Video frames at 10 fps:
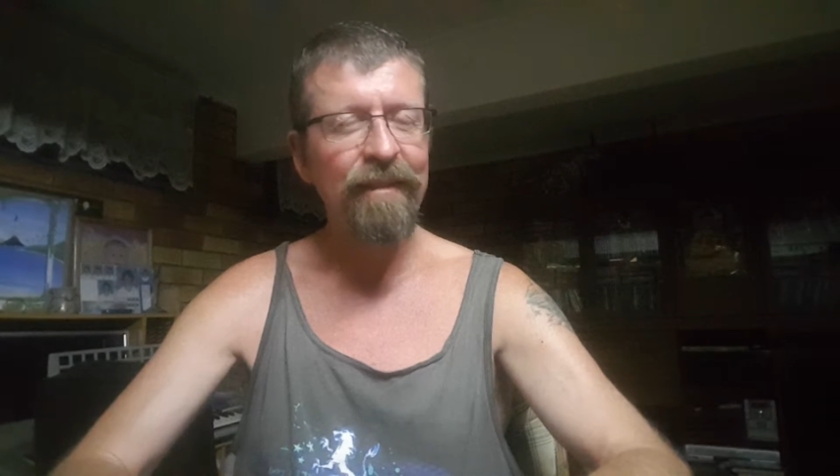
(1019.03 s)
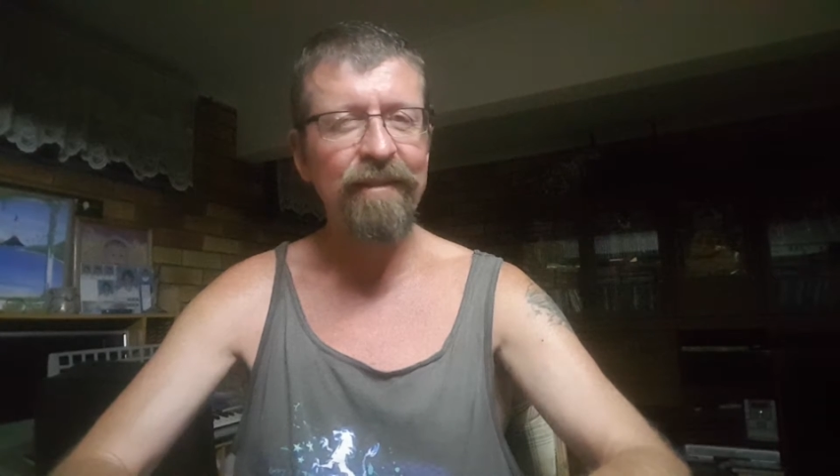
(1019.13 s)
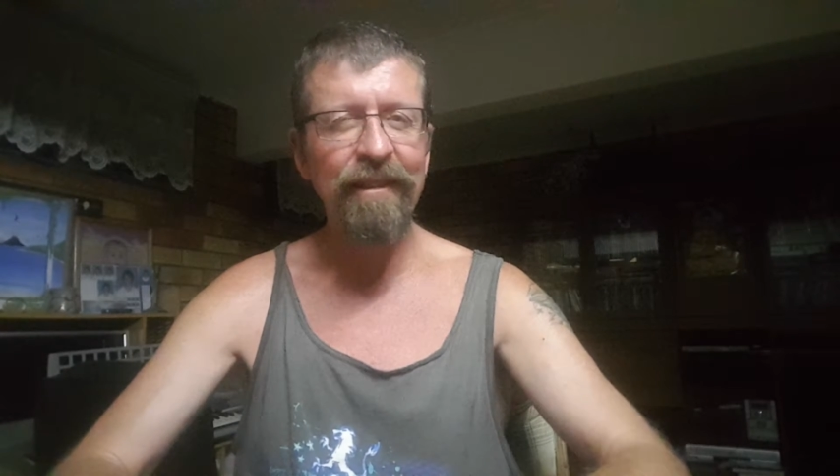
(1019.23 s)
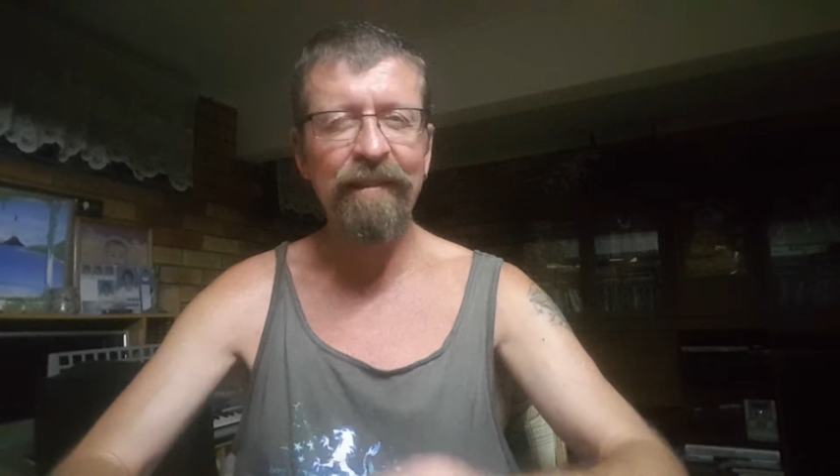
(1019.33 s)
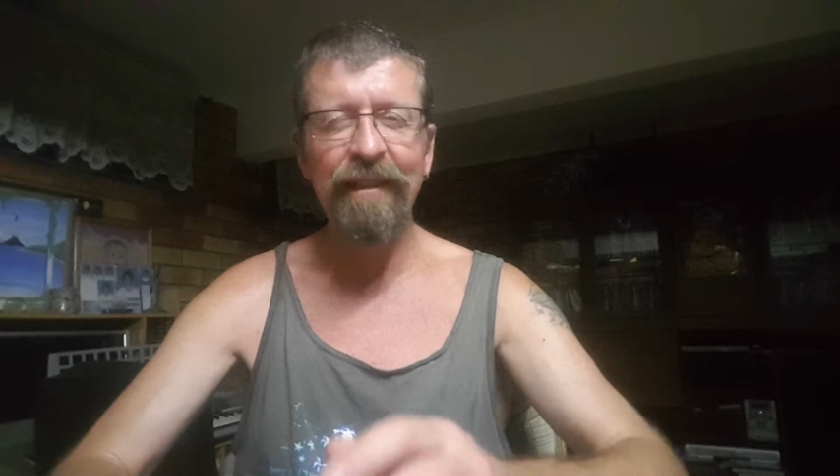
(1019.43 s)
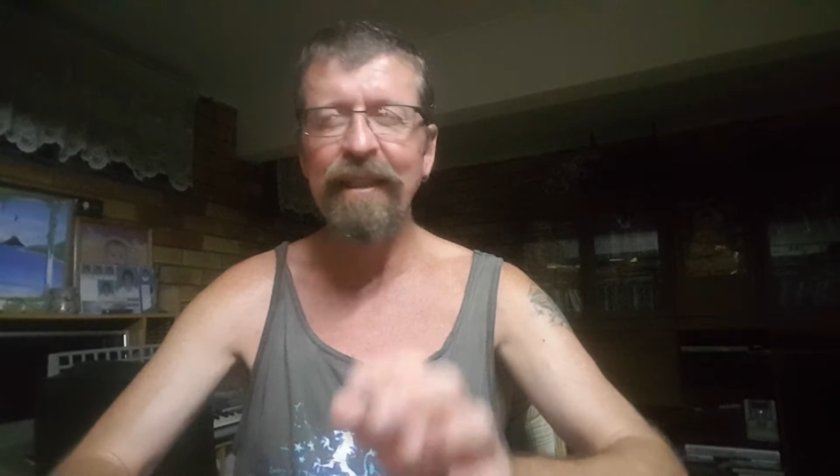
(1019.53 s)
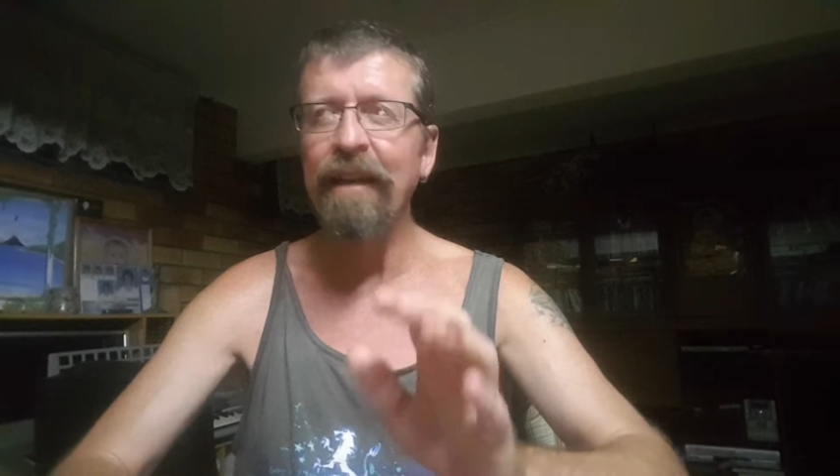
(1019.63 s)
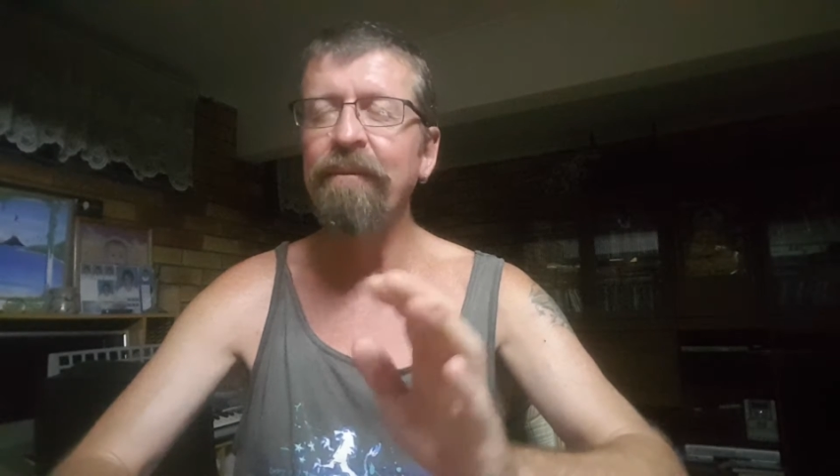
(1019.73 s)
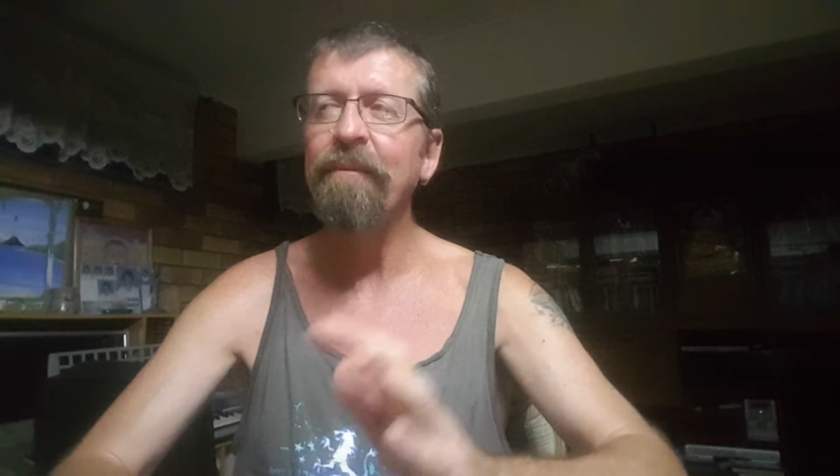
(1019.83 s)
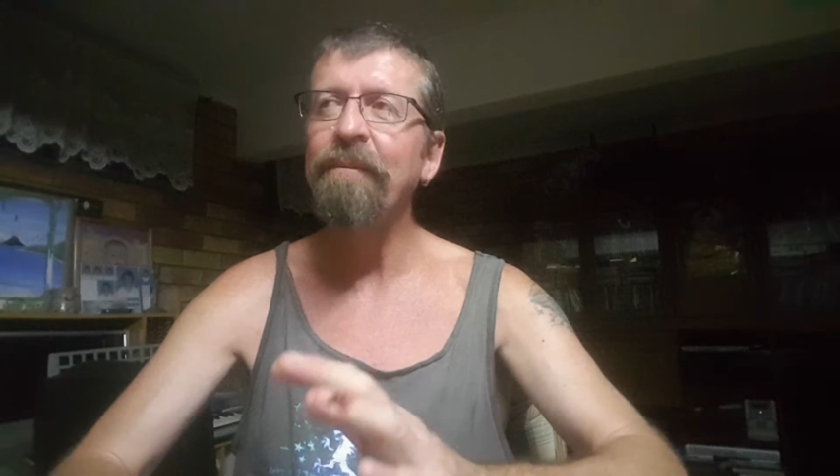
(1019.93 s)
Sorry, I
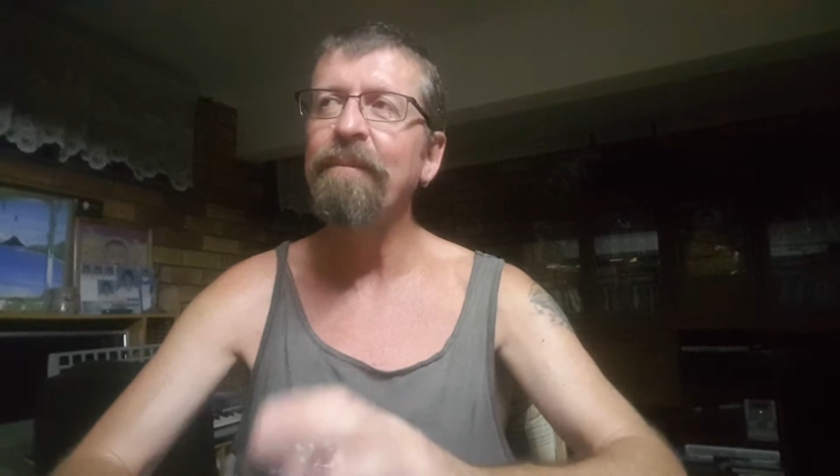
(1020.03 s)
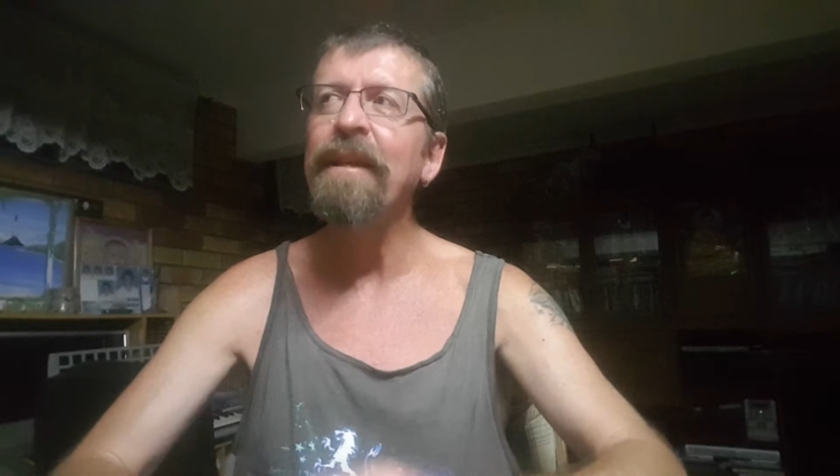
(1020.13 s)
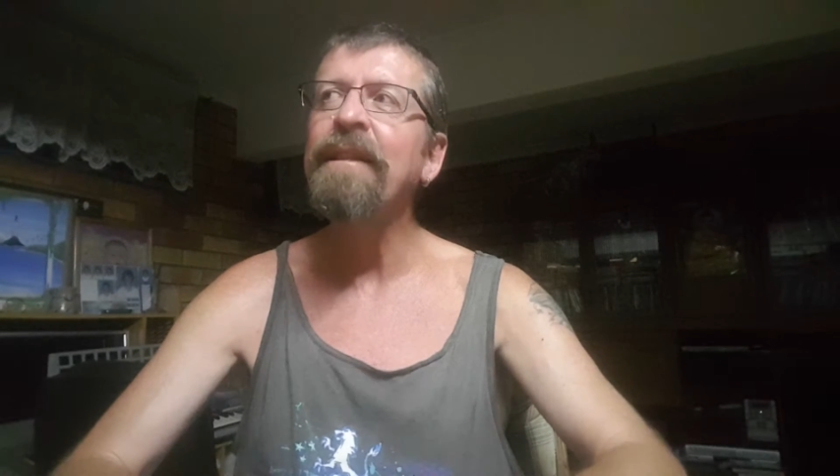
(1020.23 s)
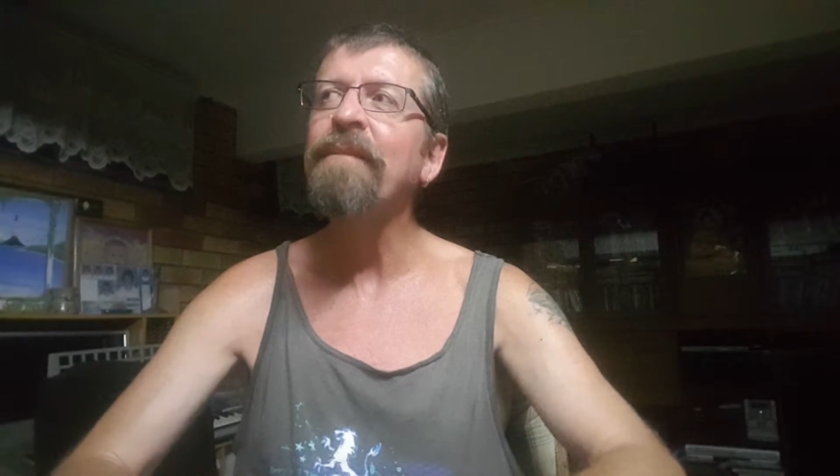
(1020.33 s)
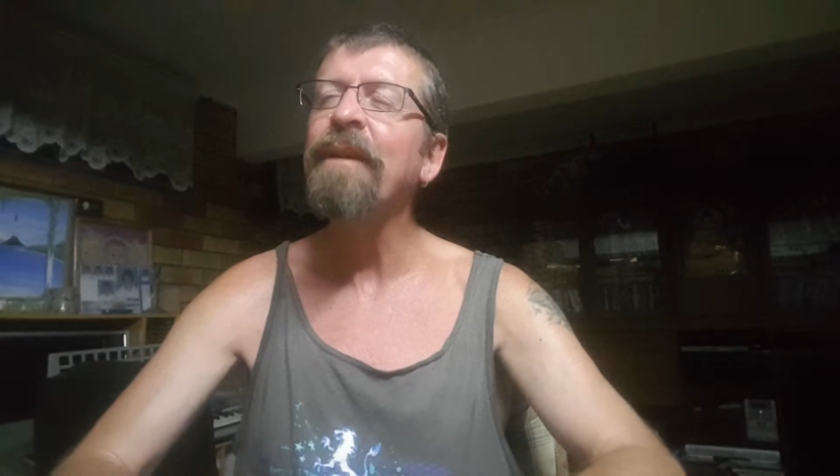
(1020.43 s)
don't mean to